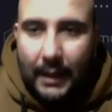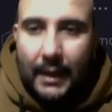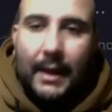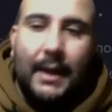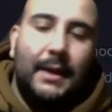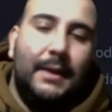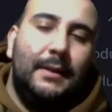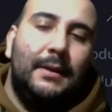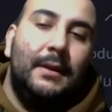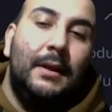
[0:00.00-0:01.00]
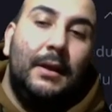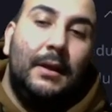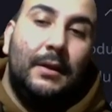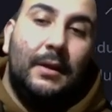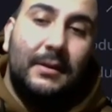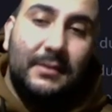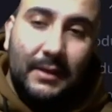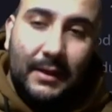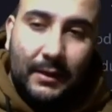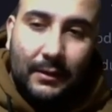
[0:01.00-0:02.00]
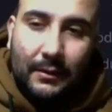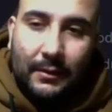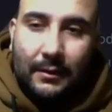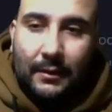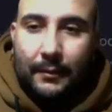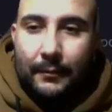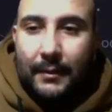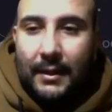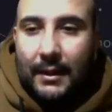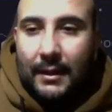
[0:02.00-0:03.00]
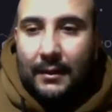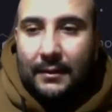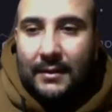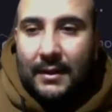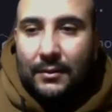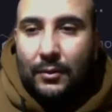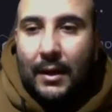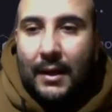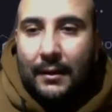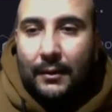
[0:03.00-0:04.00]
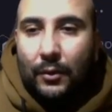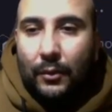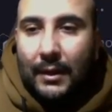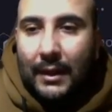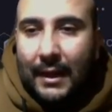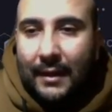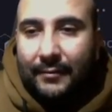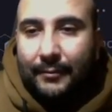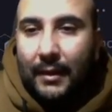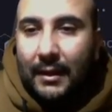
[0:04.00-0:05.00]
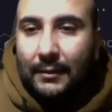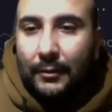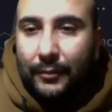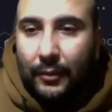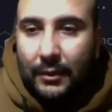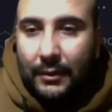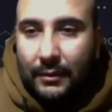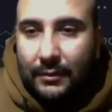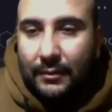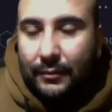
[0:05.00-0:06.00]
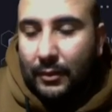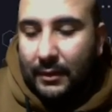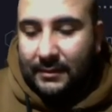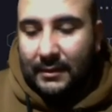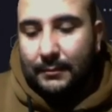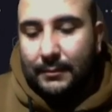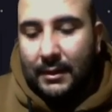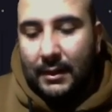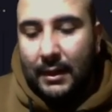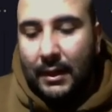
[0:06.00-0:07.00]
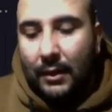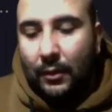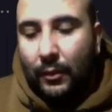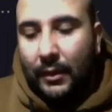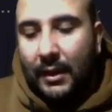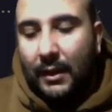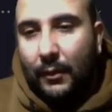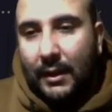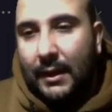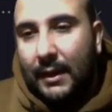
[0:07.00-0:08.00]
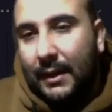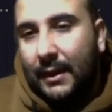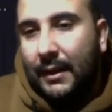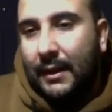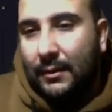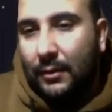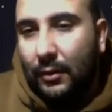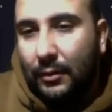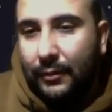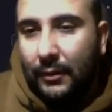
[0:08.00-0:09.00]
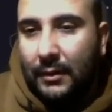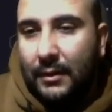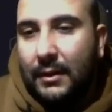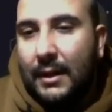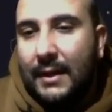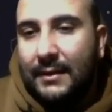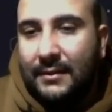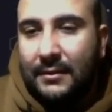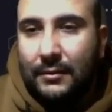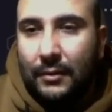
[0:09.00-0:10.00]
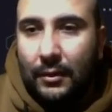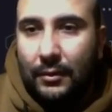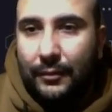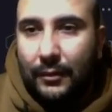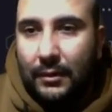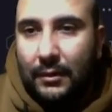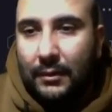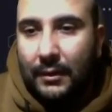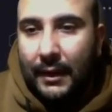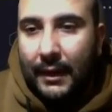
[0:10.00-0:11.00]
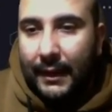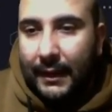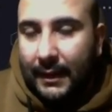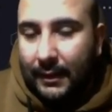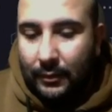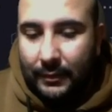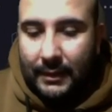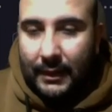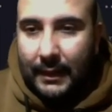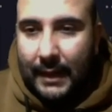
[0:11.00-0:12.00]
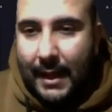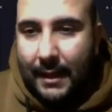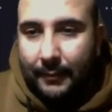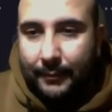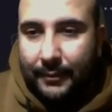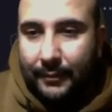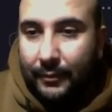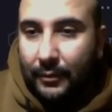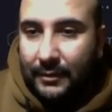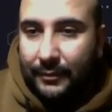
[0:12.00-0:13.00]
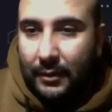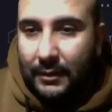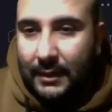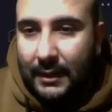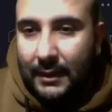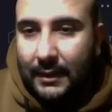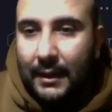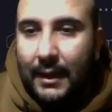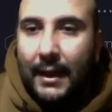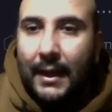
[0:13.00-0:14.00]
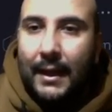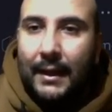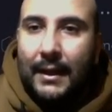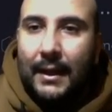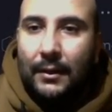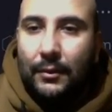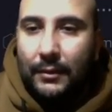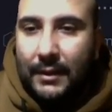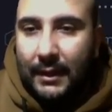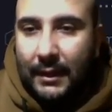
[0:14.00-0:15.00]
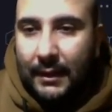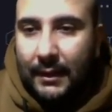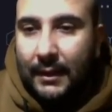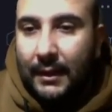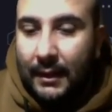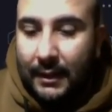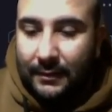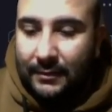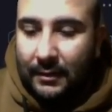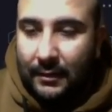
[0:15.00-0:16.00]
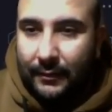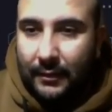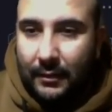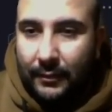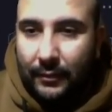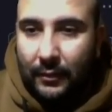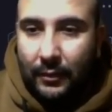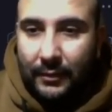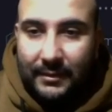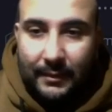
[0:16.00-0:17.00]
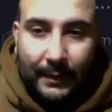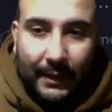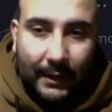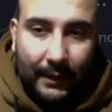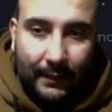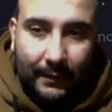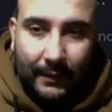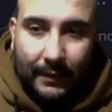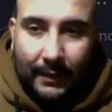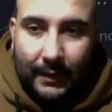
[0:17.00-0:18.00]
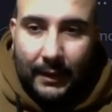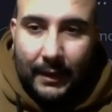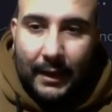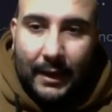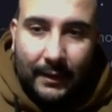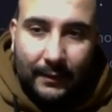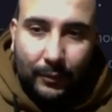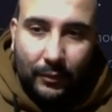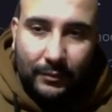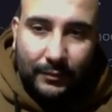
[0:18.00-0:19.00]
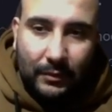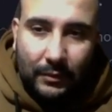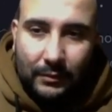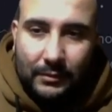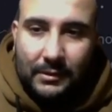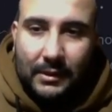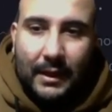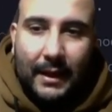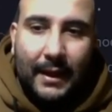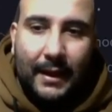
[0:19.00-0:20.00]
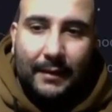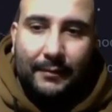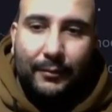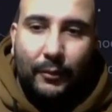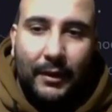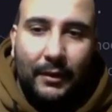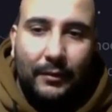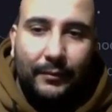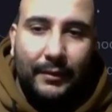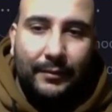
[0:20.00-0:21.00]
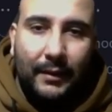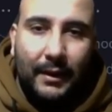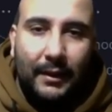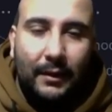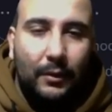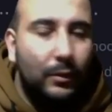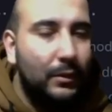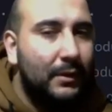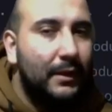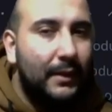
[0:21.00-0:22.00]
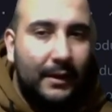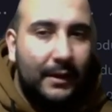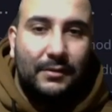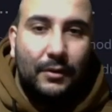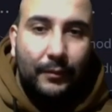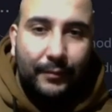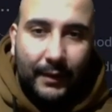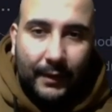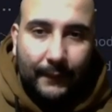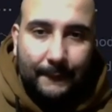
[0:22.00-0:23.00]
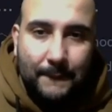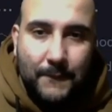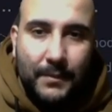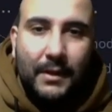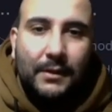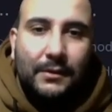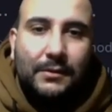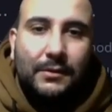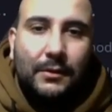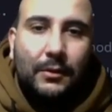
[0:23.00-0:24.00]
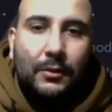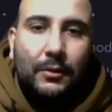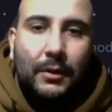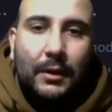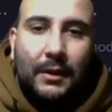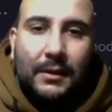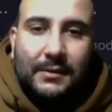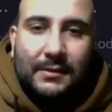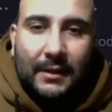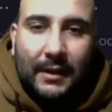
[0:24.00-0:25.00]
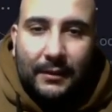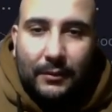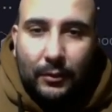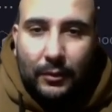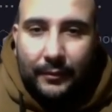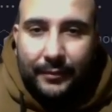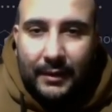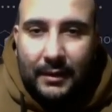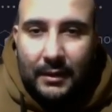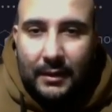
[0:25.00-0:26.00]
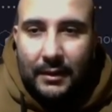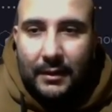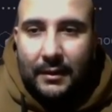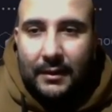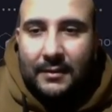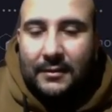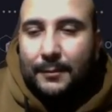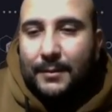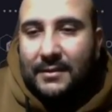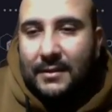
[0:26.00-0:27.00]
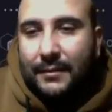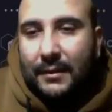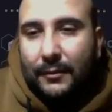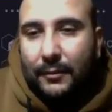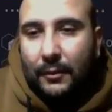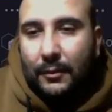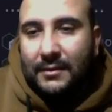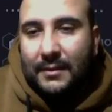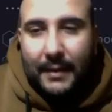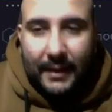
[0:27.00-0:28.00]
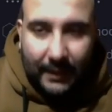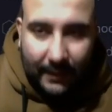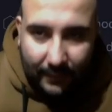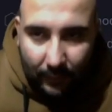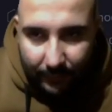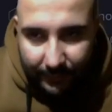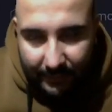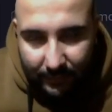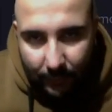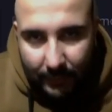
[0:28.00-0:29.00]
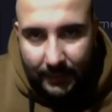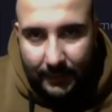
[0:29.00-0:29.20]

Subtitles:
And Nuxt layer, meaning that you will have multiple folders. For example, we will create auth folder, and this auth folder can contain app for the front end and can contain server for backend. And both of those have one config file called NuxtConfig. So the Nitro config here is specific for the backend of this one.